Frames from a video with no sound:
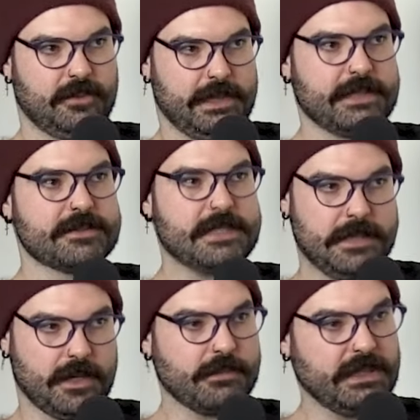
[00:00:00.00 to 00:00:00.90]
queers and
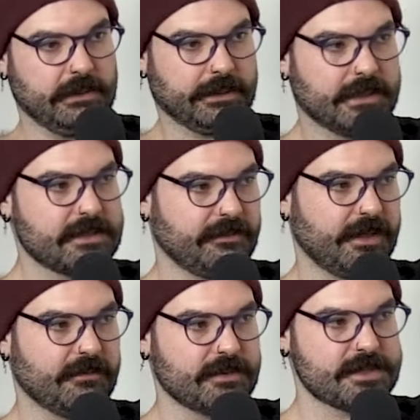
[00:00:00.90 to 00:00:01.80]
their ability to
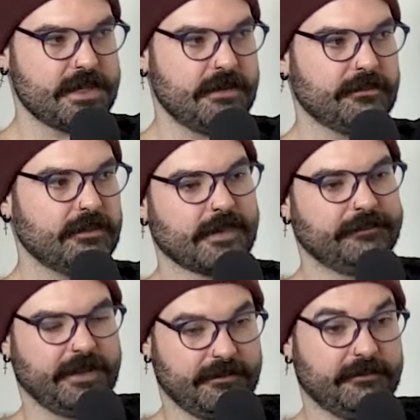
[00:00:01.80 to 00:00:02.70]
fight for stuff.
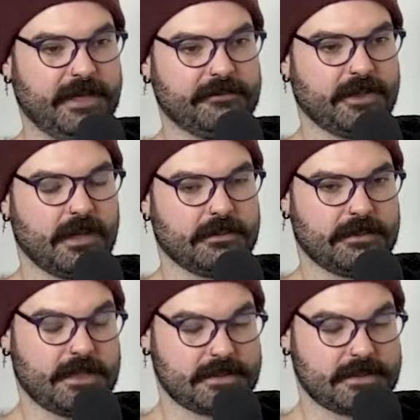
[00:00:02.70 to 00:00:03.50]
Fight for our